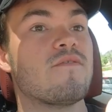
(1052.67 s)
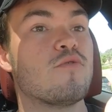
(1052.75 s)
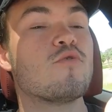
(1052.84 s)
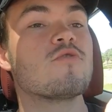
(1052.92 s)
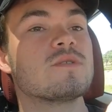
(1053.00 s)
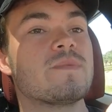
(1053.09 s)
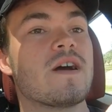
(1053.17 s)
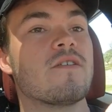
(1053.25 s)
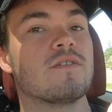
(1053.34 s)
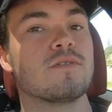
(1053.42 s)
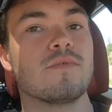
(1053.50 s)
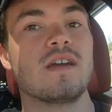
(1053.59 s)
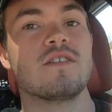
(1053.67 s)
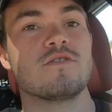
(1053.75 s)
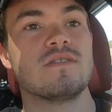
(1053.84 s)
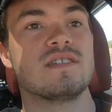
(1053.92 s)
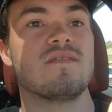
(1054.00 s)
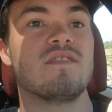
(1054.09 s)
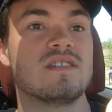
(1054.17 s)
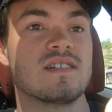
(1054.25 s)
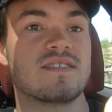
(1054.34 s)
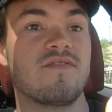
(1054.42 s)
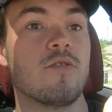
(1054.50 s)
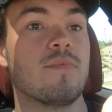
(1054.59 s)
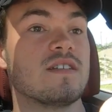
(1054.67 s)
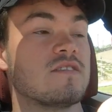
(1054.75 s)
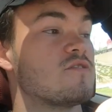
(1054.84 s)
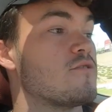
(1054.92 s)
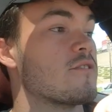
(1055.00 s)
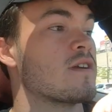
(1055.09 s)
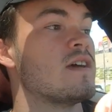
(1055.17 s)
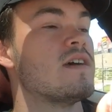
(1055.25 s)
horsepower and 376 foot-pounds of torque.